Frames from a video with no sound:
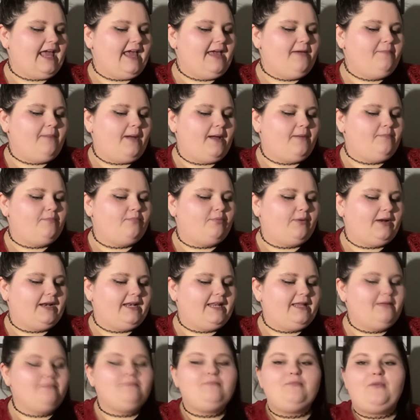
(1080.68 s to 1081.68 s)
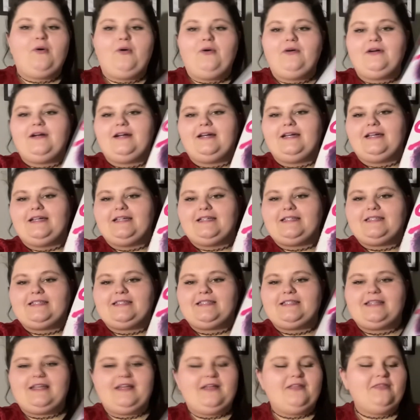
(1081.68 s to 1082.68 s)
by Brittany
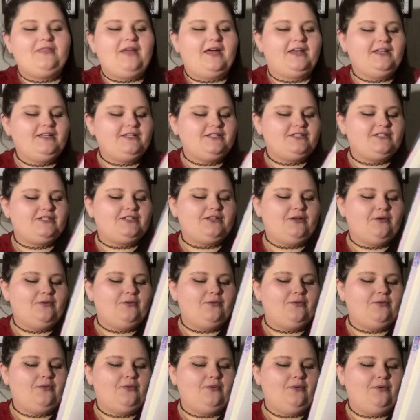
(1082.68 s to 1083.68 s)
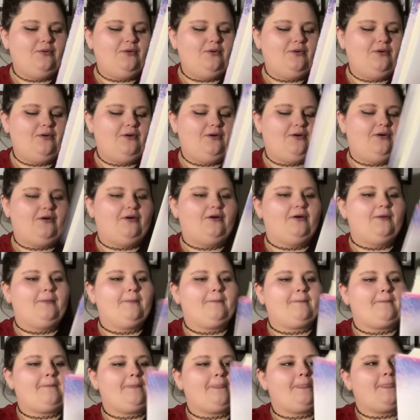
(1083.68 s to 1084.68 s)
Morris. That is so cool.
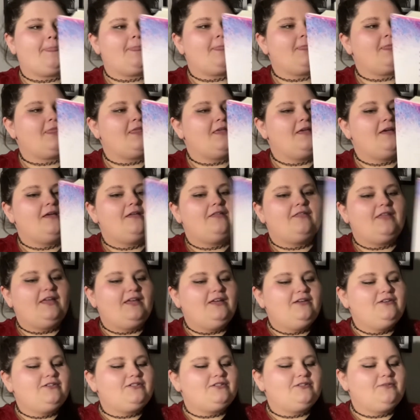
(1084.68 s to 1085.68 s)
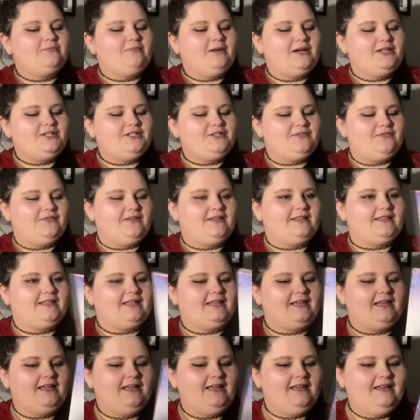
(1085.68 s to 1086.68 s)
Thank you so much,
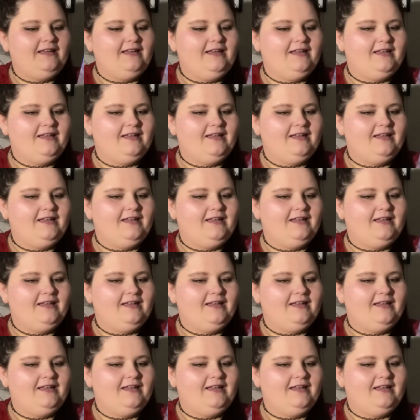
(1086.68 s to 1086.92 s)
Finley.